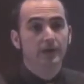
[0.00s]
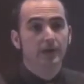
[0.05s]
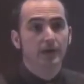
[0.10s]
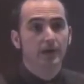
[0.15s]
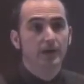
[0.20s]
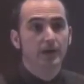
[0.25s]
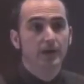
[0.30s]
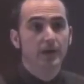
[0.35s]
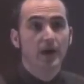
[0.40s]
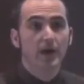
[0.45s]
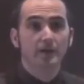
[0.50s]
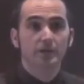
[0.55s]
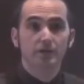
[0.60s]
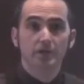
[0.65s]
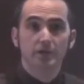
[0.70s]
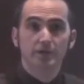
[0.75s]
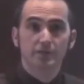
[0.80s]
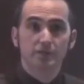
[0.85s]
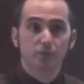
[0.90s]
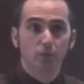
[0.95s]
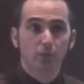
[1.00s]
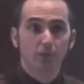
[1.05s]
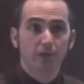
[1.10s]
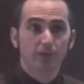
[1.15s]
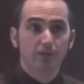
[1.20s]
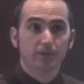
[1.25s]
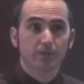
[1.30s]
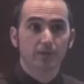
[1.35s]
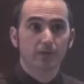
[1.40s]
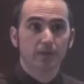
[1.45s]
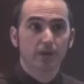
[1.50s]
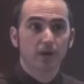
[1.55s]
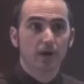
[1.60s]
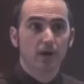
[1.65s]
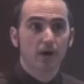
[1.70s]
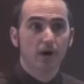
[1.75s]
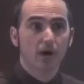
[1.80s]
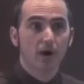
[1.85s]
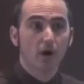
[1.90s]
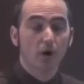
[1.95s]
uh, not just with
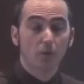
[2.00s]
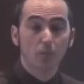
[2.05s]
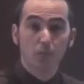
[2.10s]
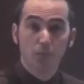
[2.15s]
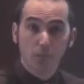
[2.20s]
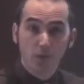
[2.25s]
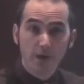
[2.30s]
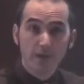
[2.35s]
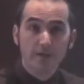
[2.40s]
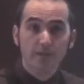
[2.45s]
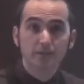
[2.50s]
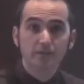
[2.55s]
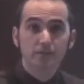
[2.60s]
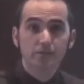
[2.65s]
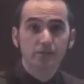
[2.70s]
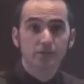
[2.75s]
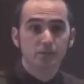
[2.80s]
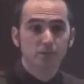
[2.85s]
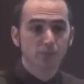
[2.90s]
our brains,